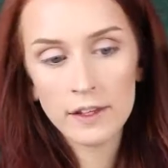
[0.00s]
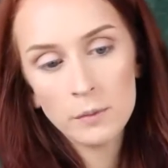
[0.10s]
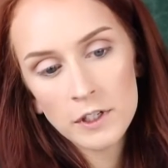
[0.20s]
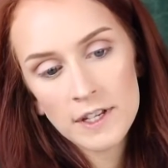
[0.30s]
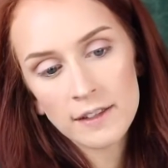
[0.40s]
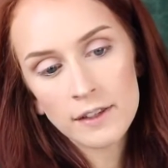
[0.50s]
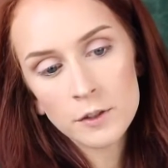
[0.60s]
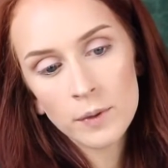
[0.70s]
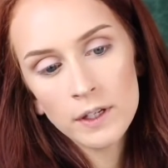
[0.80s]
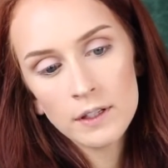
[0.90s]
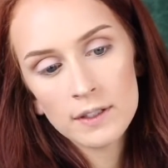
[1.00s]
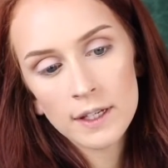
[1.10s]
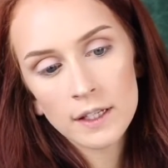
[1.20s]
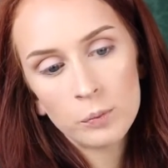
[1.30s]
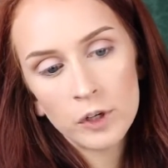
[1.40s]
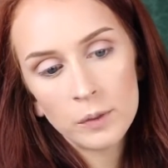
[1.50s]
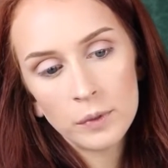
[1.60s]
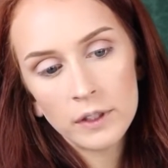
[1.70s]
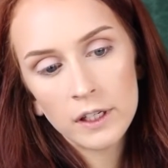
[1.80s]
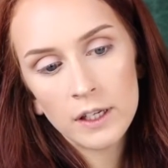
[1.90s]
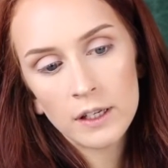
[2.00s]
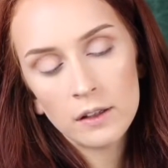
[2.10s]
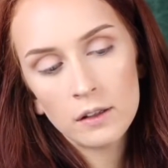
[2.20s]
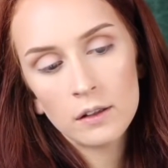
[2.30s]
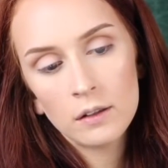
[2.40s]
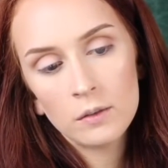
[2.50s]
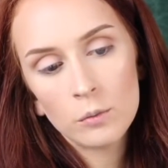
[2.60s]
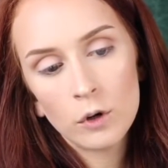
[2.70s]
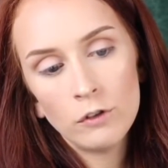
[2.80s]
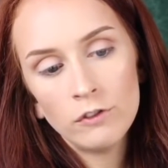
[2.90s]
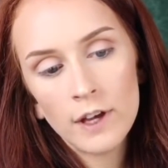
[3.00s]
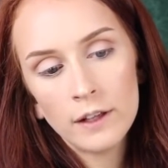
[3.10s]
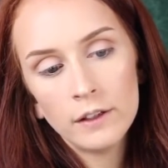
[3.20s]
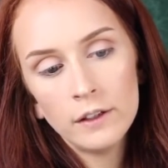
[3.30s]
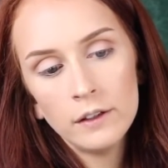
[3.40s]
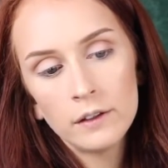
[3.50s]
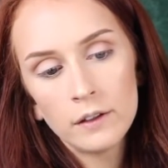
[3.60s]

Then I'm gonna take this one. It's like a purpley mauve color.